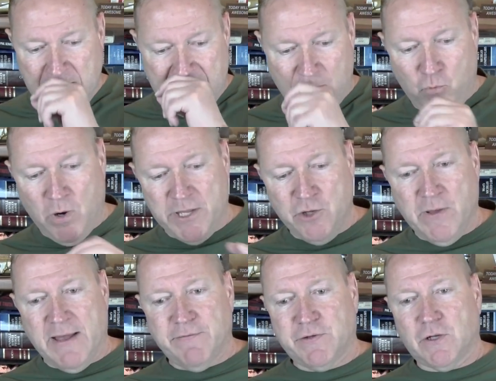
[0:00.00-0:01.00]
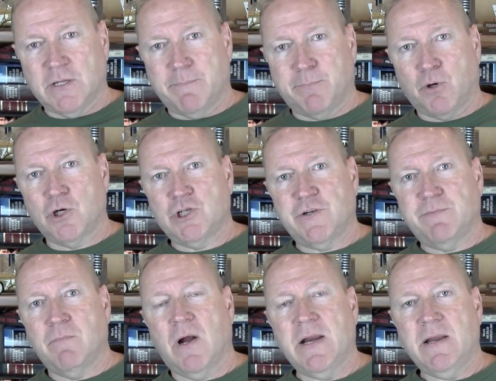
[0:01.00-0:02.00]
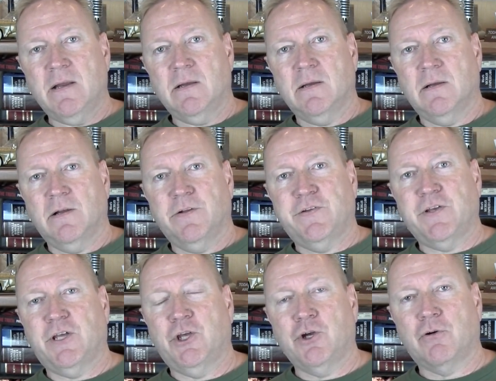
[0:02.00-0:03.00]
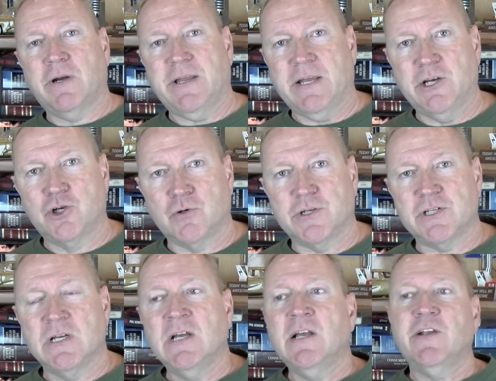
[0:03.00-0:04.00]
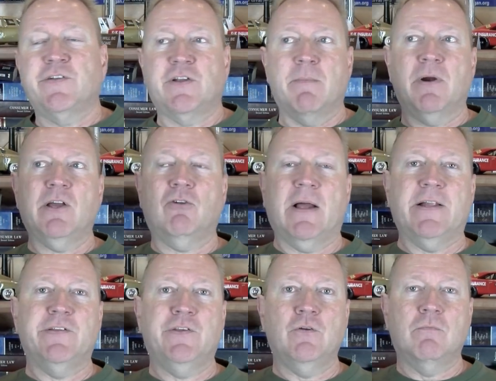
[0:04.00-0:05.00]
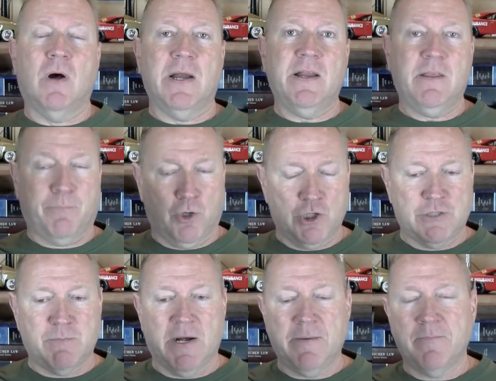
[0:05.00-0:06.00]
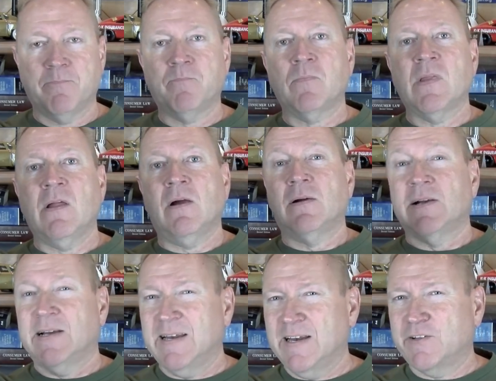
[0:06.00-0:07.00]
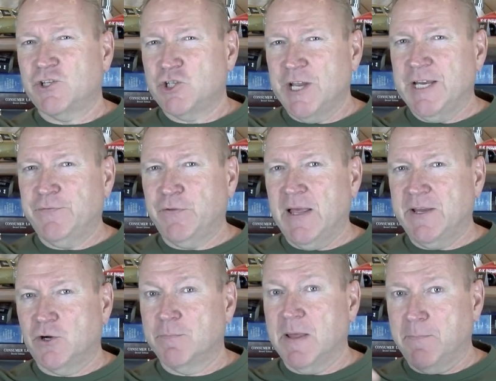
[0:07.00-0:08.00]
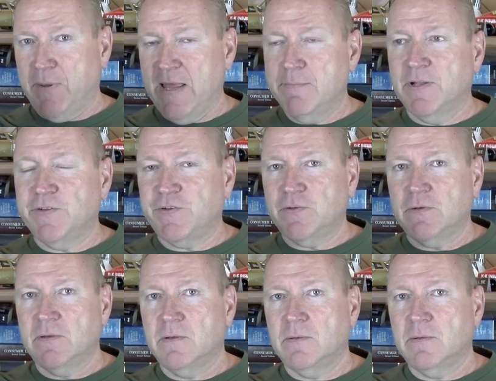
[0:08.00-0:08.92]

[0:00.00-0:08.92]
And what you have is called a purchase money security interest. Somebody lends you money, the purchase money, and in exchange for that, you're going to make payments,